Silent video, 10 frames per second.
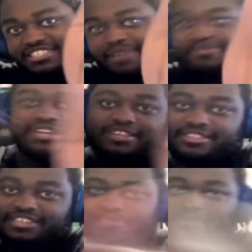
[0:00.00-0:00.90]
time, ladies
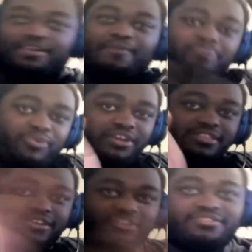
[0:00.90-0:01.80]
and gentlemen,
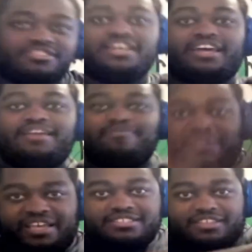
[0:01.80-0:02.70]
boys and girls, and
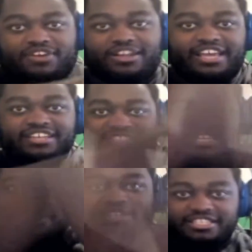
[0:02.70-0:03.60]
beasts of all ages,
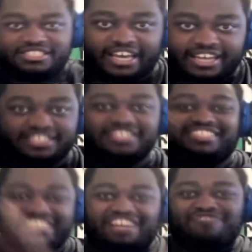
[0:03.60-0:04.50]
shapes, and
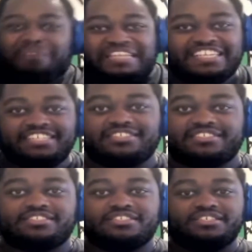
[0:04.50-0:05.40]
sizes, go beasts!